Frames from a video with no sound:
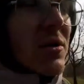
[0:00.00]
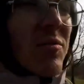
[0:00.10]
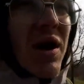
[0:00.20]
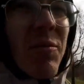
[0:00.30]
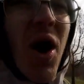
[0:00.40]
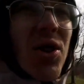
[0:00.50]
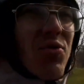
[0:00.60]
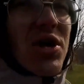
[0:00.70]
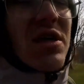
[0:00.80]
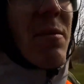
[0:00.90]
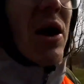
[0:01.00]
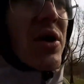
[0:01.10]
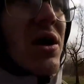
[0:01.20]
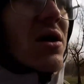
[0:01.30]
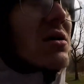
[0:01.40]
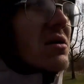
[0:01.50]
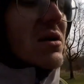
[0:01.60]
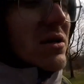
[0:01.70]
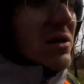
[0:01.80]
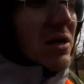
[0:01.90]
but part of the reason I'm out here
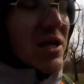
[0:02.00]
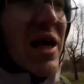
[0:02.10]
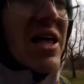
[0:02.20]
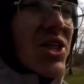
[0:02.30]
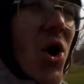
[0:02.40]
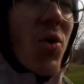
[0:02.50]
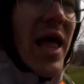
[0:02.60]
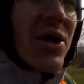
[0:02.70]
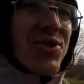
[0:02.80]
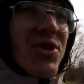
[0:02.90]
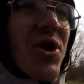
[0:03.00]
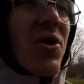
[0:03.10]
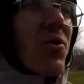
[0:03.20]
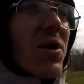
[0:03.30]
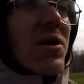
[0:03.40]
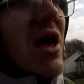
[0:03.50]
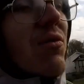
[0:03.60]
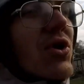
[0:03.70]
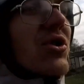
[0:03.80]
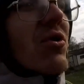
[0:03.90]
is I didn't know what else to do.
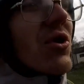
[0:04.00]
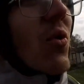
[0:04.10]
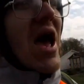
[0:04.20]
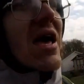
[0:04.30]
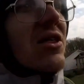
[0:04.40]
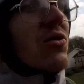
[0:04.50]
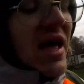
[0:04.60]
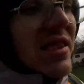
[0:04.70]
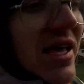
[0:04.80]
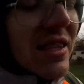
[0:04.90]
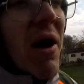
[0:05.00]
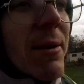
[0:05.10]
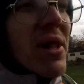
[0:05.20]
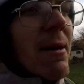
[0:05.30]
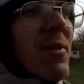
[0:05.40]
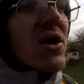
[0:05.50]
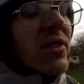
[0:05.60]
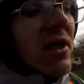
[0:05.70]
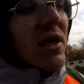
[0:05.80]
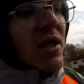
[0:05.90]
I wish there was a way that to get the pipeline
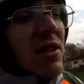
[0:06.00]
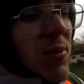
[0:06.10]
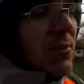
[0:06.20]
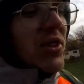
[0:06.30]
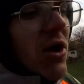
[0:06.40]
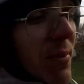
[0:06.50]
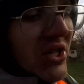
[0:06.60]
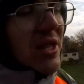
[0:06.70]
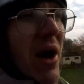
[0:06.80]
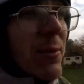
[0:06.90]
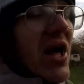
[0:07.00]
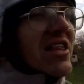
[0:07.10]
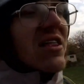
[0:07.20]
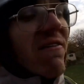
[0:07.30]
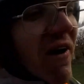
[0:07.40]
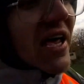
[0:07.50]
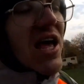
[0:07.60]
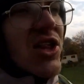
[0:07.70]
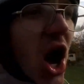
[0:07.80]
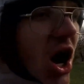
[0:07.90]
built, the people that are building the pipelines had to fight
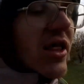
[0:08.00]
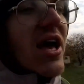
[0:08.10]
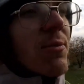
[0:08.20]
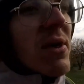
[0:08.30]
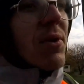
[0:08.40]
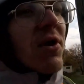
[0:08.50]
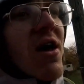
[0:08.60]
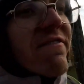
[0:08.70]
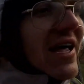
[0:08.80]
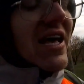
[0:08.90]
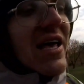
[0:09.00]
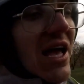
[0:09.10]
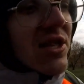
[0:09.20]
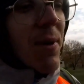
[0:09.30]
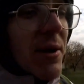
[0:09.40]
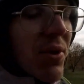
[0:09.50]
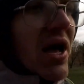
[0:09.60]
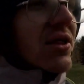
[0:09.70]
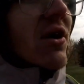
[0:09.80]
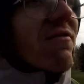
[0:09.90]
as hard as the people fighting against the
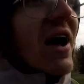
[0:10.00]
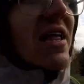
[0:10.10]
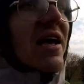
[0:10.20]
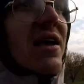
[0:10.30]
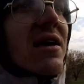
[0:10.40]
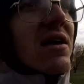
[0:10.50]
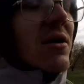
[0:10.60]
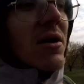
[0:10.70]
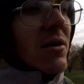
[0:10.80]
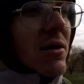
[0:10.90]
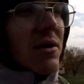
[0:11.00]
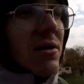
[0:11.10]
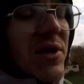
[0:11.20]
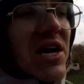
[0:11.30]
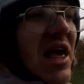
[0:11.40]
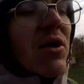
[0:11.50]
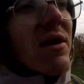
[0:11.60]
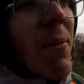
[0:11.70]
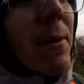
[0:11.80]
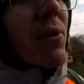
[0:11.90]
pipelines are fighting, because they,
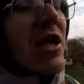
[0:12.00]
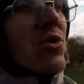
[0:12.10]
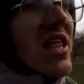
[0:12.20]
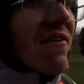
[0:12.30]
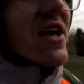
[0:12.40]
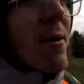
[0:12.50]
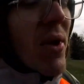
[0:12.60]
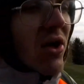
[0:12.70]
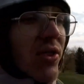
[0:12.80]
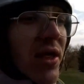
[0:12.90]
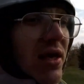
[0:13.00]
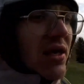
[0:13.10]
the pipelines would never get built.